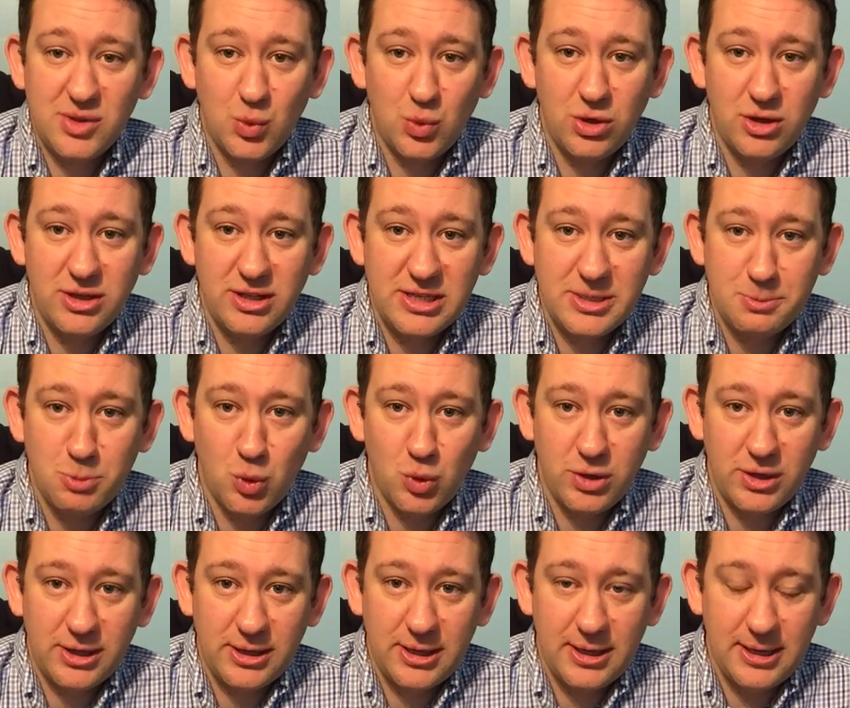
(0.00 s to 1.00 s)
to work this
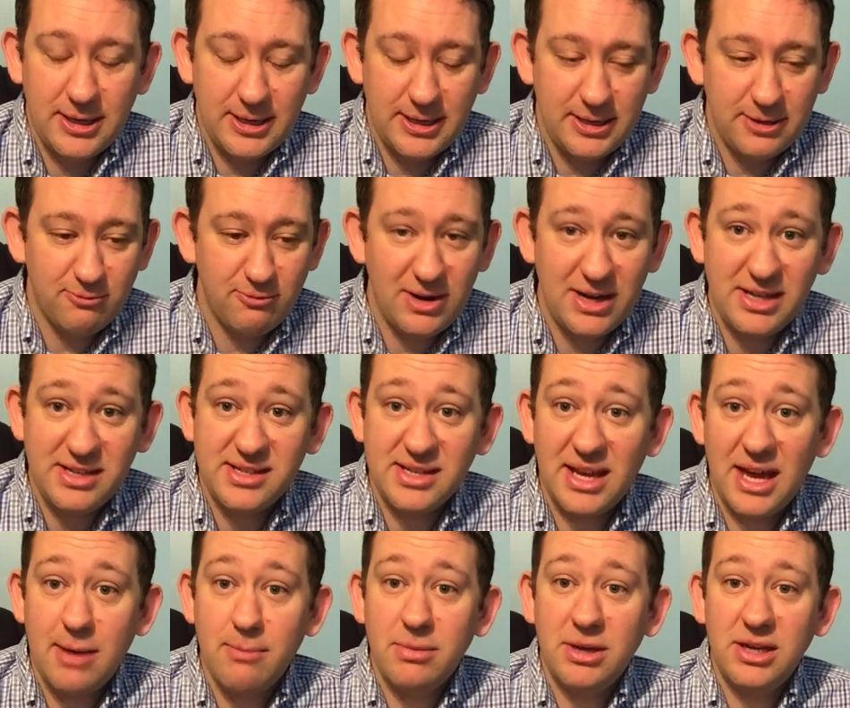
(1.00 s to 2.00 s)
morning ready
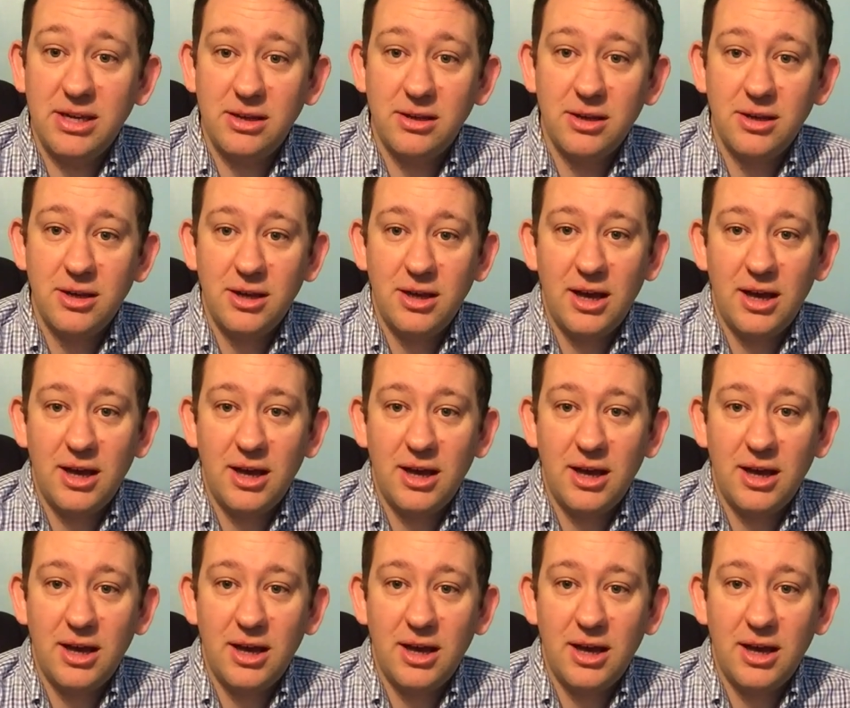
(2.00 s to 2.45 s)
to get me